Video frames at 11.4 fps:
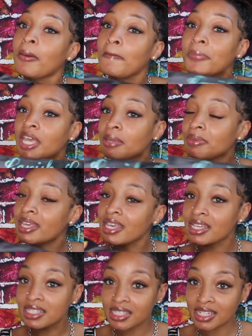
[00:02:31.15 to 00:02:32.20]
baby
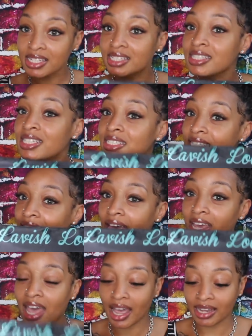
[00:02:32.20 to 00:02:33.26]
hair sitters
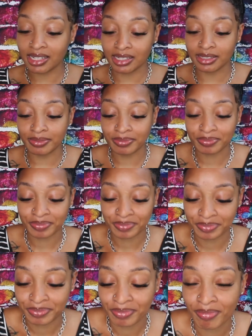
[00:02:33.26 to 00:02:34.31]
today, honey.
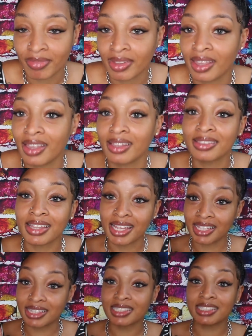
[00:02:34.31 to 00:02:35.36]
They
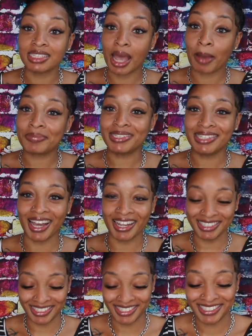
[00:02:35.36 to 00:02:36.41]
get the job done.